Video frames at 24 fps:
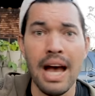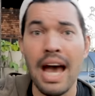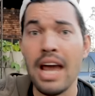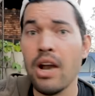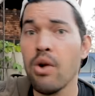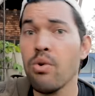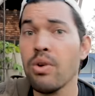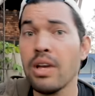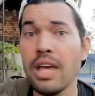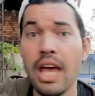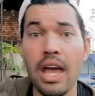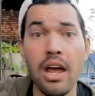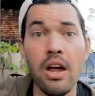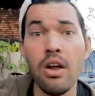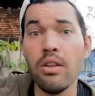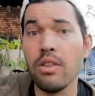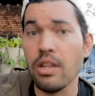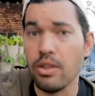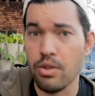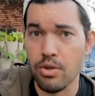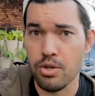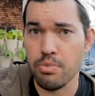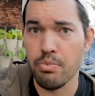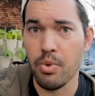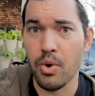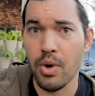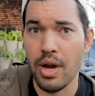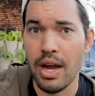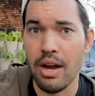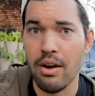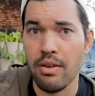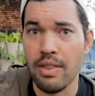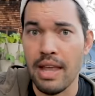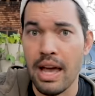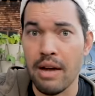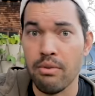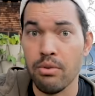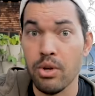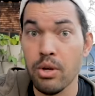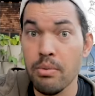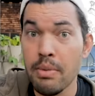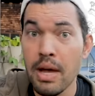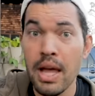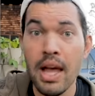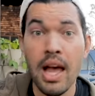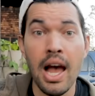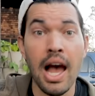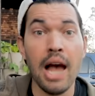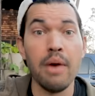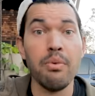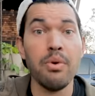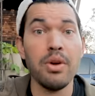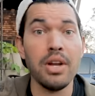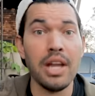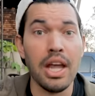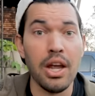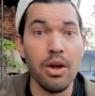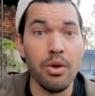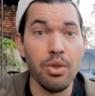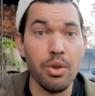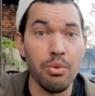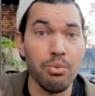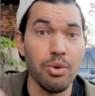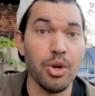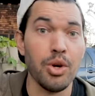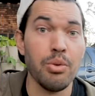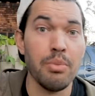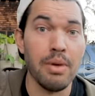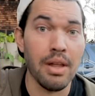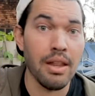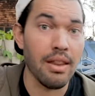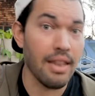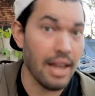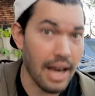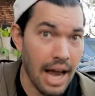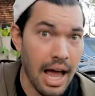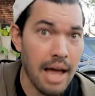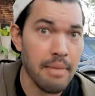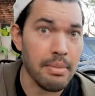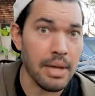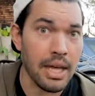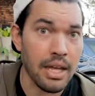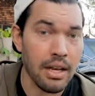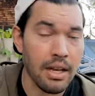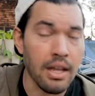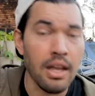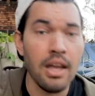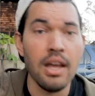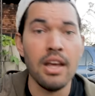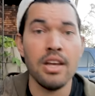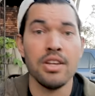I don't care that there's more air in that room. I want air in the room that I'm in.